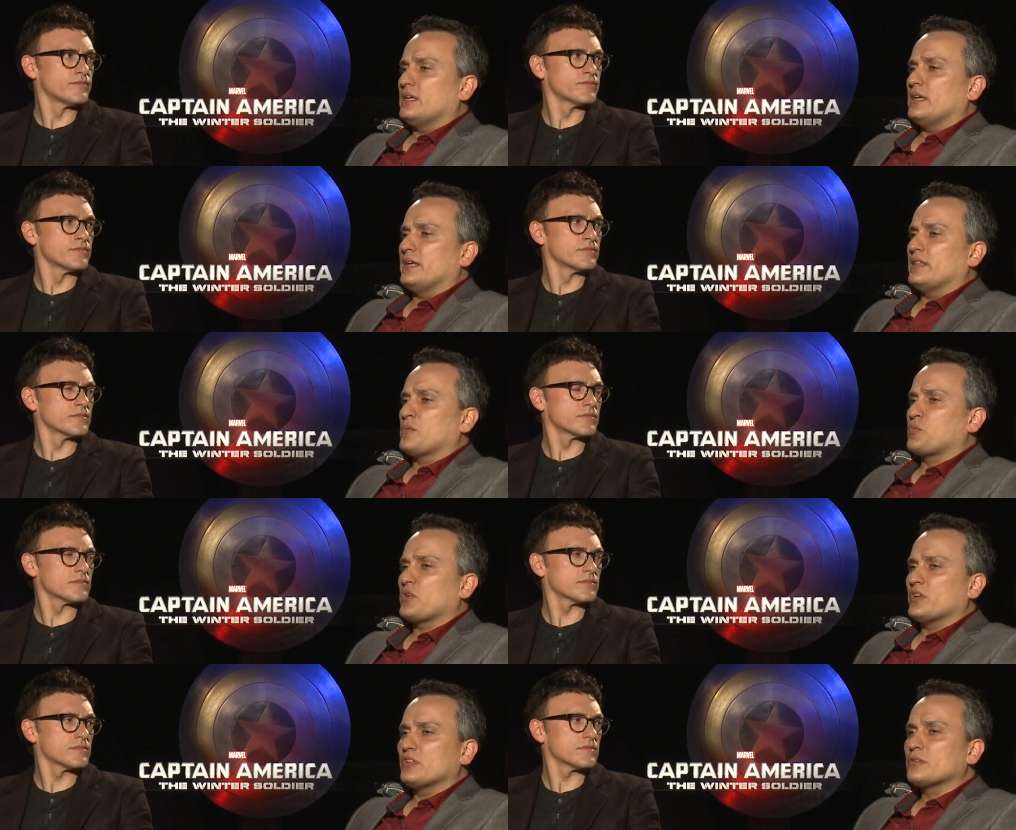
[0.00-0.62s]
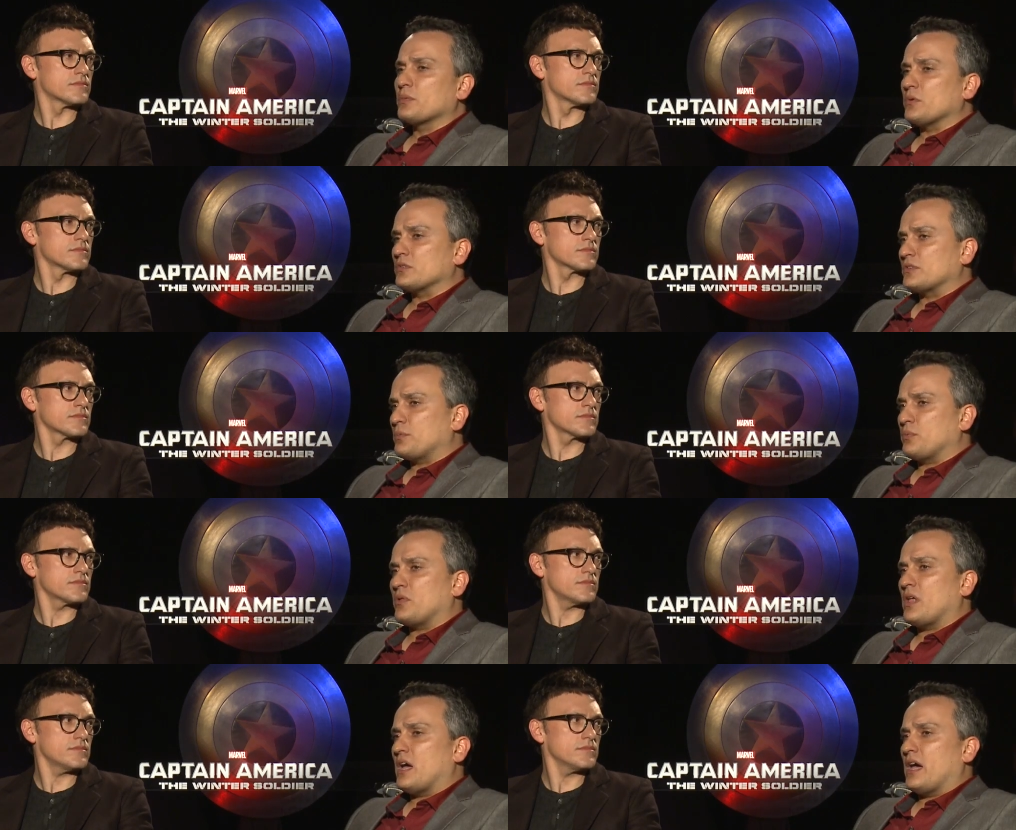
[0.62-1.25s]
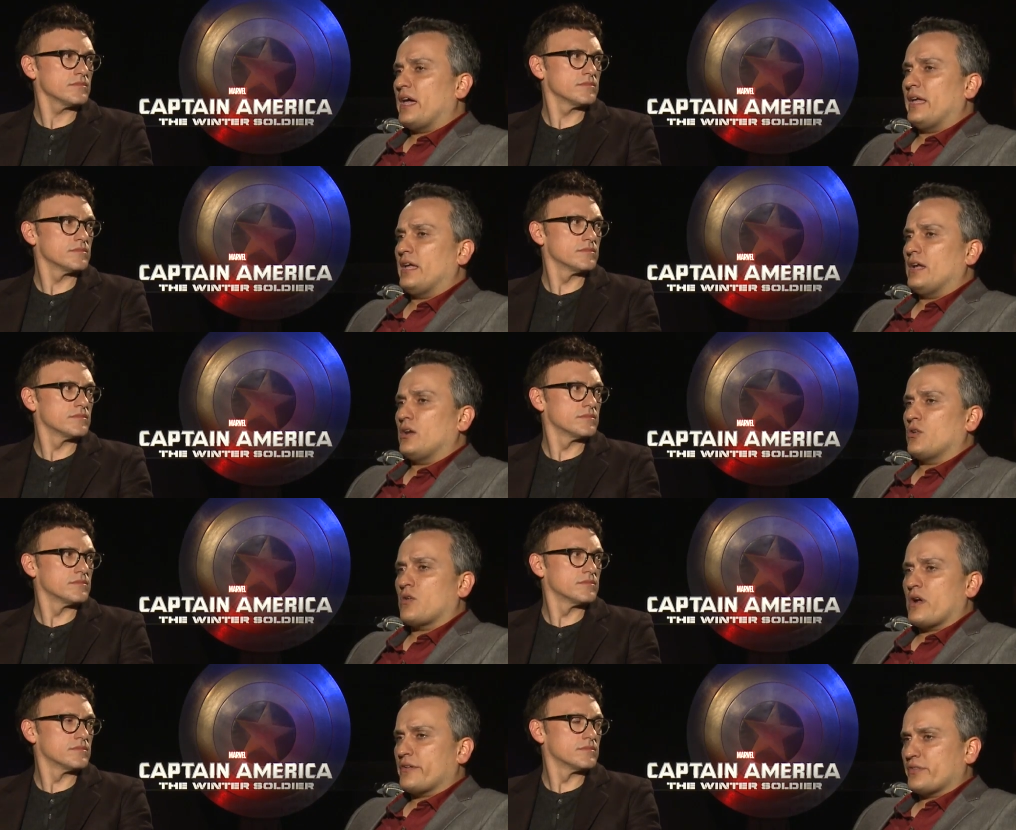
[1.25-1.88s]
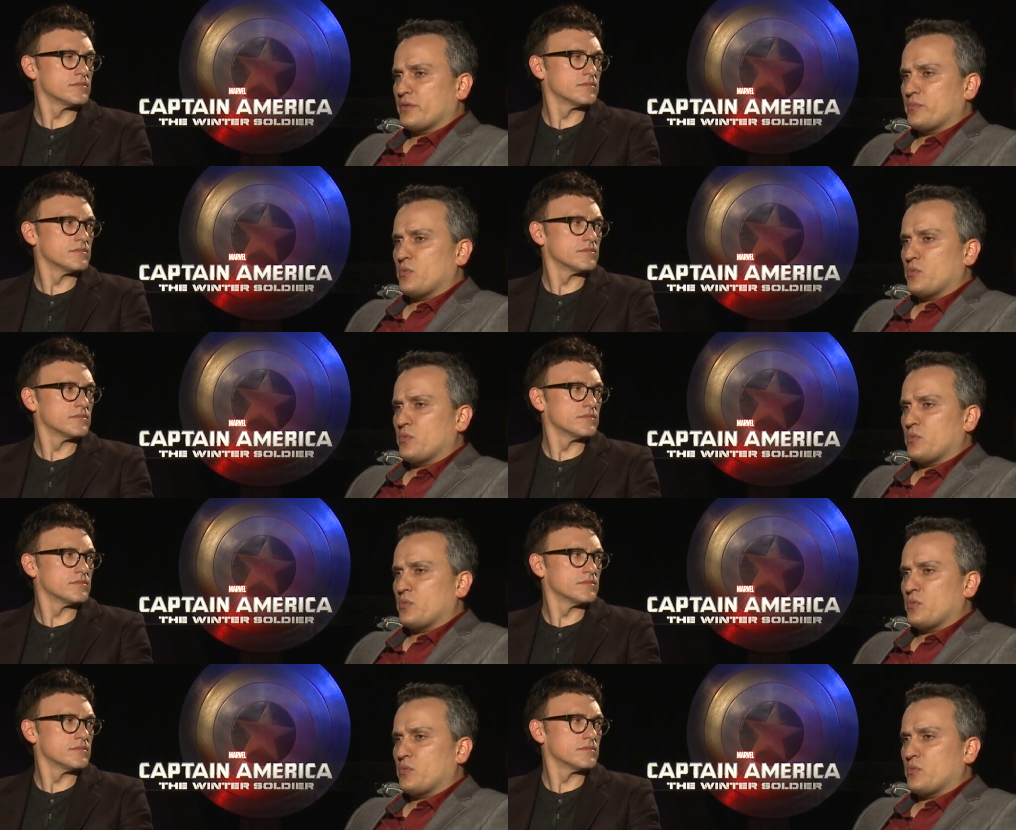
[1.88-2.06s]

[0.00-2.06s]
Speaker 1: and the principles apply across the